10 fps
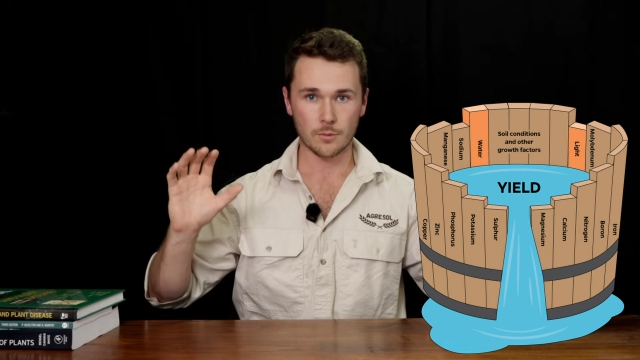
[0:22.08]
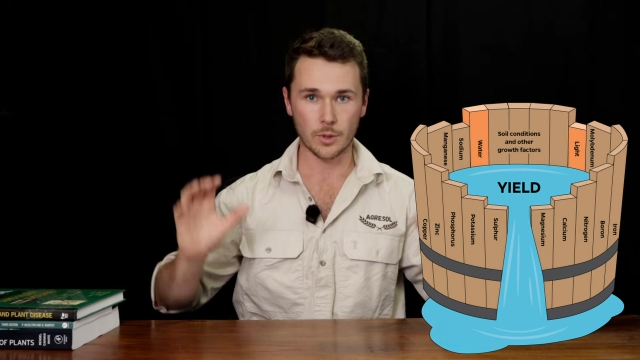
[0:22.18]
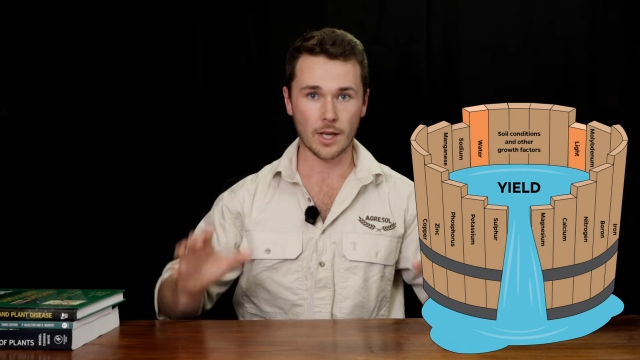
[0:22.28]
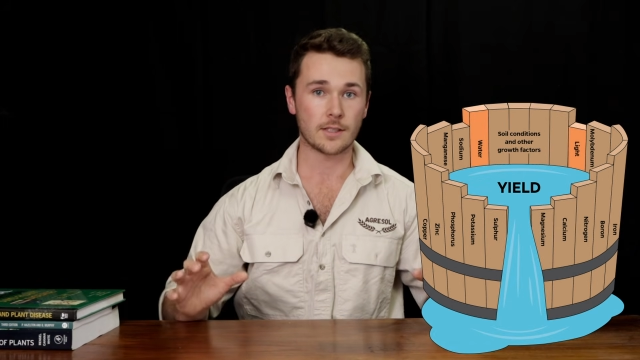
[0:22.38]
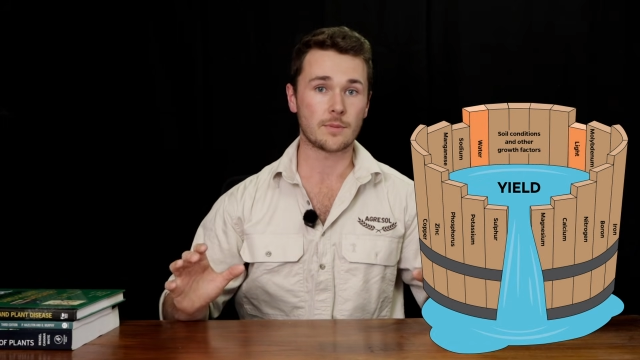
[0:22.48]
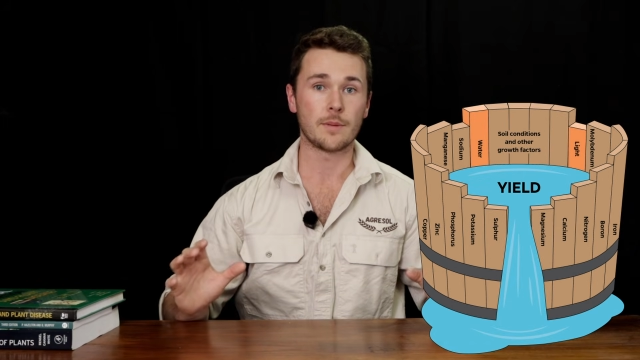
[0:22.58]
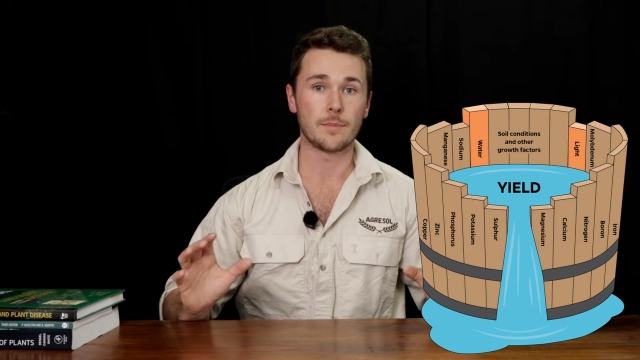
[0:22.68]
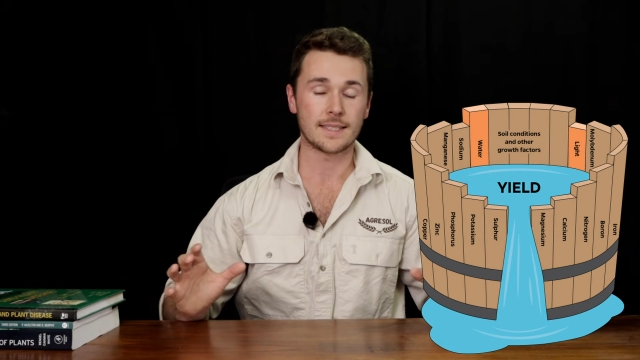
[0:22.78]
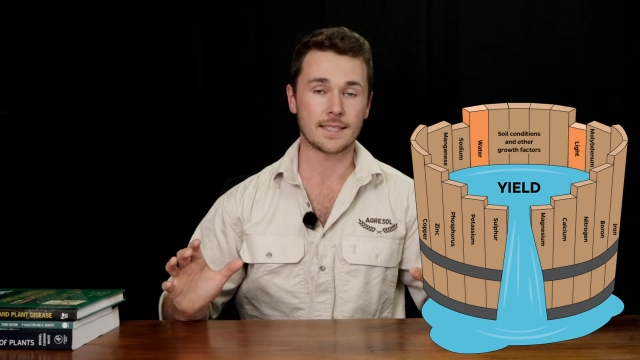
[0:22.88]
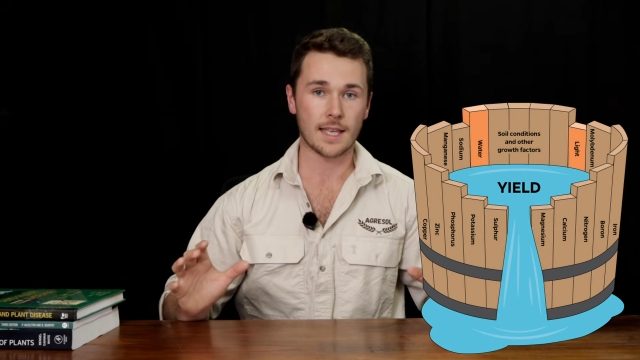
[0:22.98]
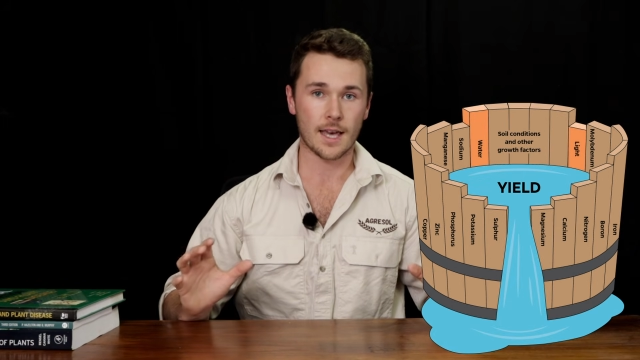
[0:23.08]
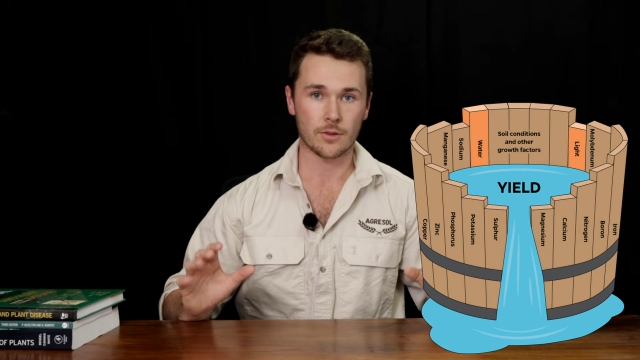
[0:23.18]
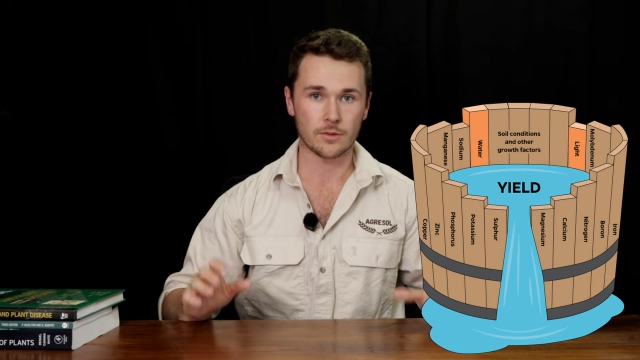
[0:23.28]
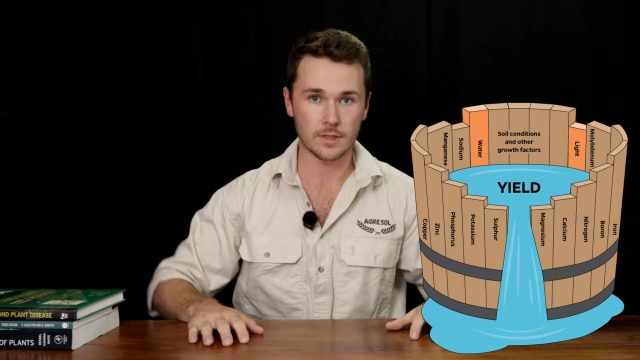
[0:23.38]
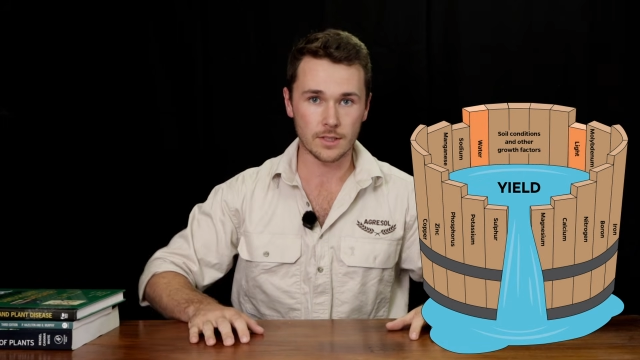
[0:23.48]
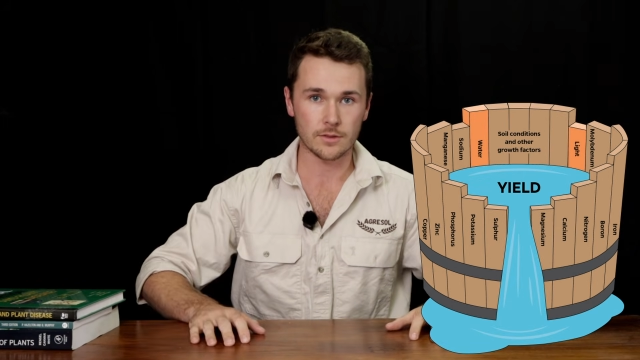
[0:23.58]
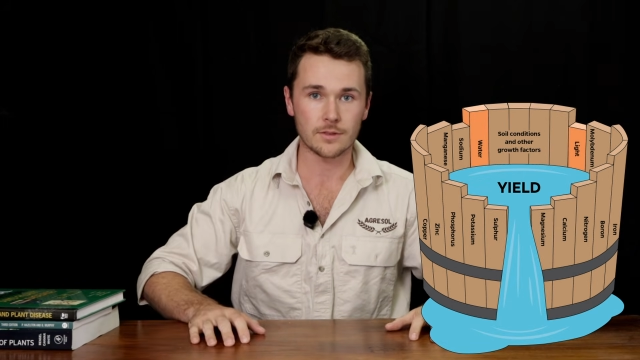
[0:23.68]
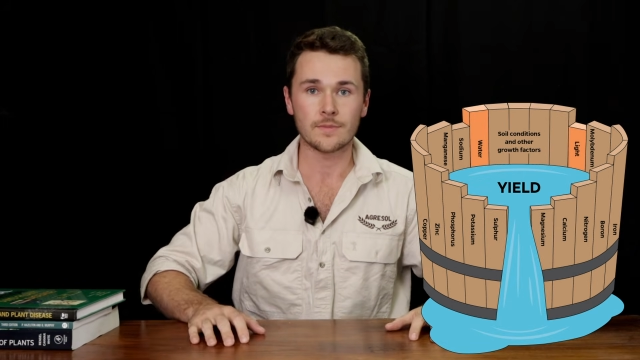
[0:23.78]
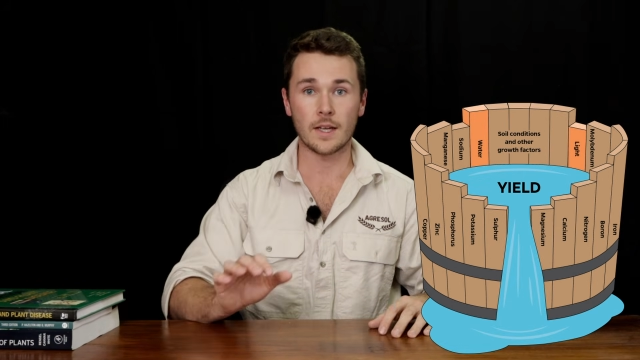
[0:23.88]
we're going to be missing out on yields.